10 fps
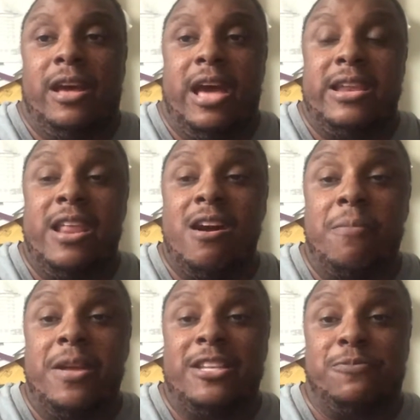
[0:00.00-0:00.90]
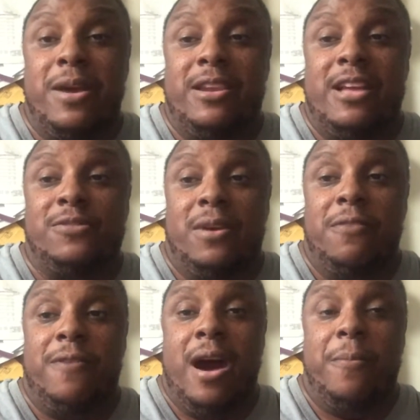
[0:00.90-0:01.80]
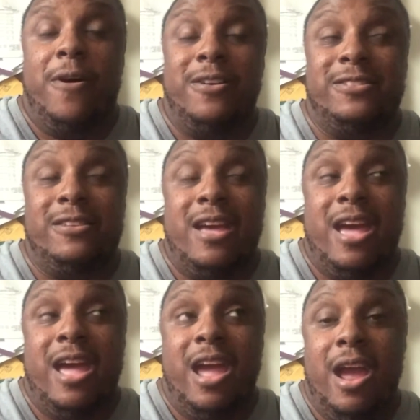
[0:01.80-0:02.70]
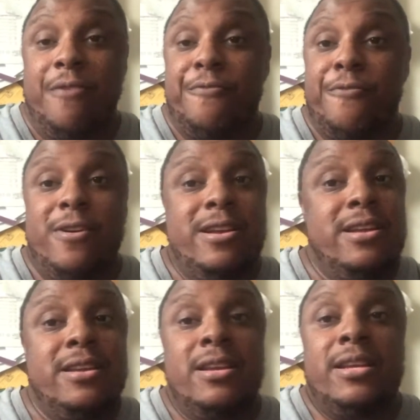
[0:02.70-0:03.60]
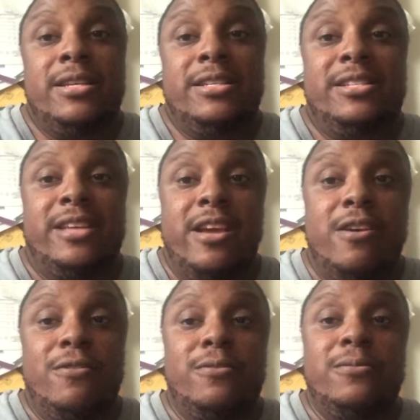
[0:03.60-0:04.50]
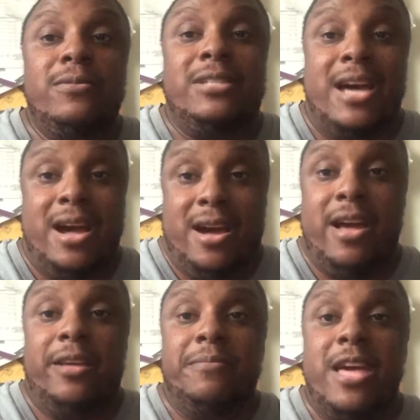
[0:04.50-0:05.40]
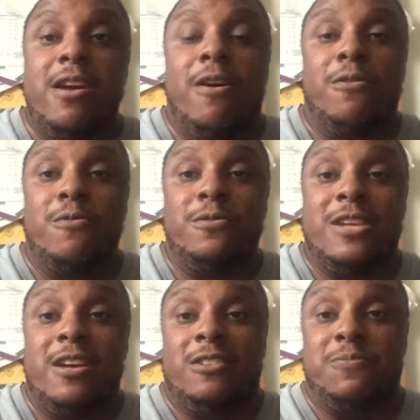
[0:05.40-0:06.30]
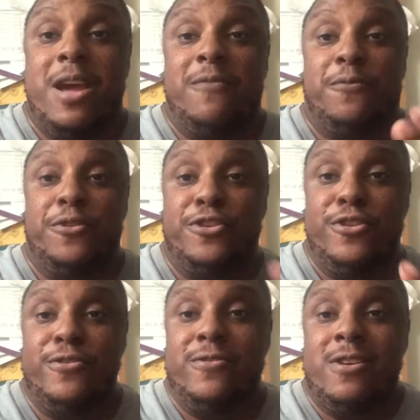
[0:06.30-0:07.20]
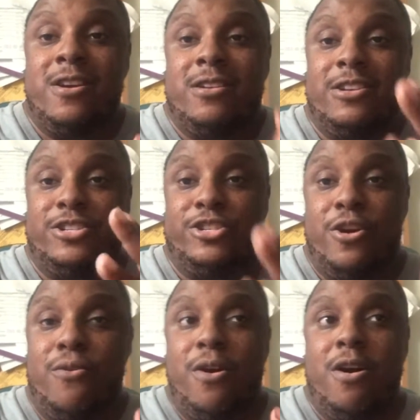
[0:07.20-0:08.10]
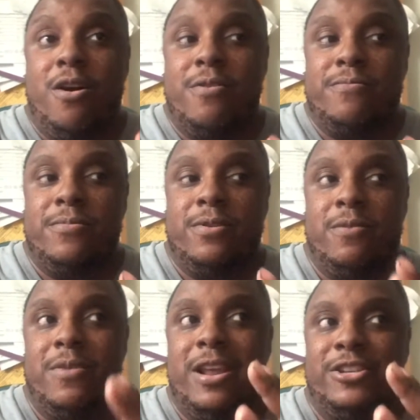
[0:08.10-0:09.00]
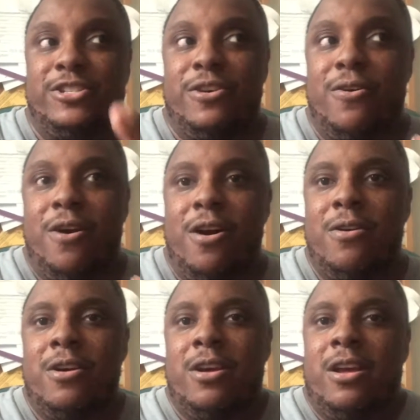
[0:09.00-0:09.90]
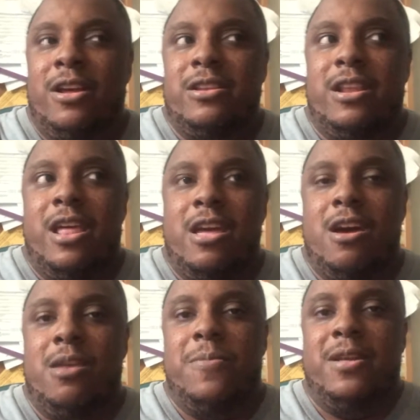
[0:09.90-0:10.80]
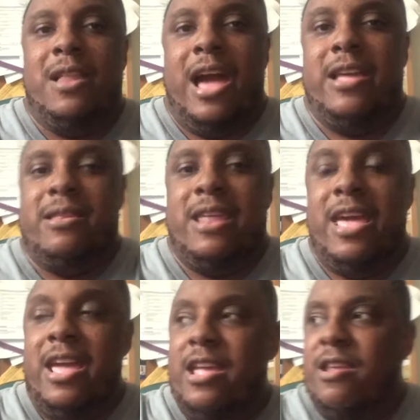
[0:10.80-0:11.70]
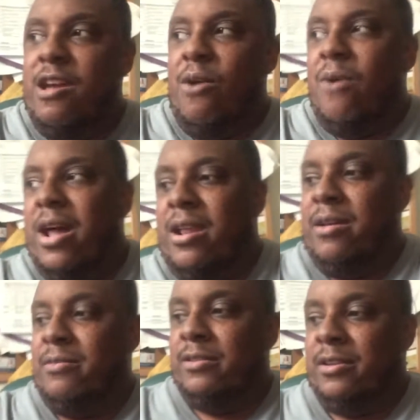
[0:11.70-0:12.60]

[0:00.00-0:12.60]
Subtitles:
and they're going to be expecting that 25 bucks every single time. They're gonna expect for you to show up, and when they show up, ain't gonna be like, dang, you know what,